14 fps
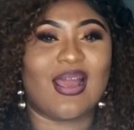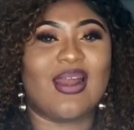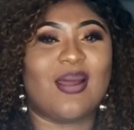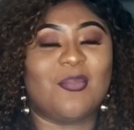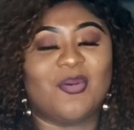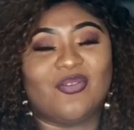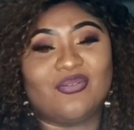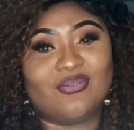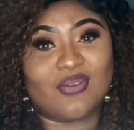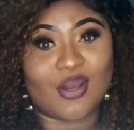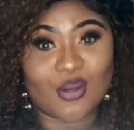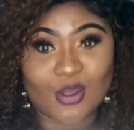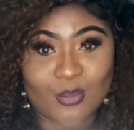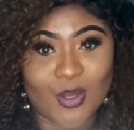and I'm a
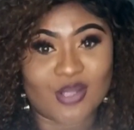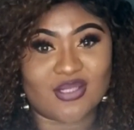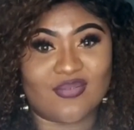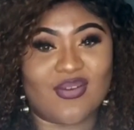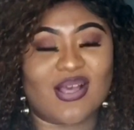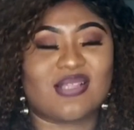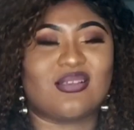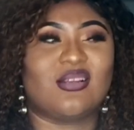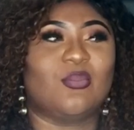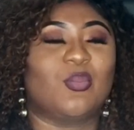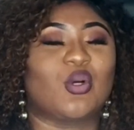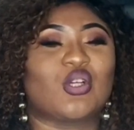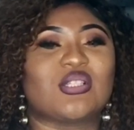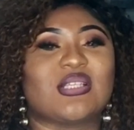very
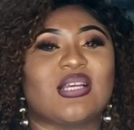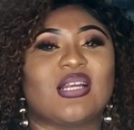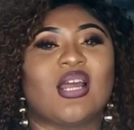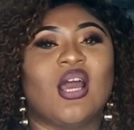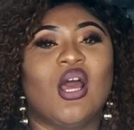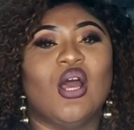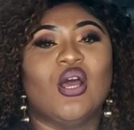multifaceted person.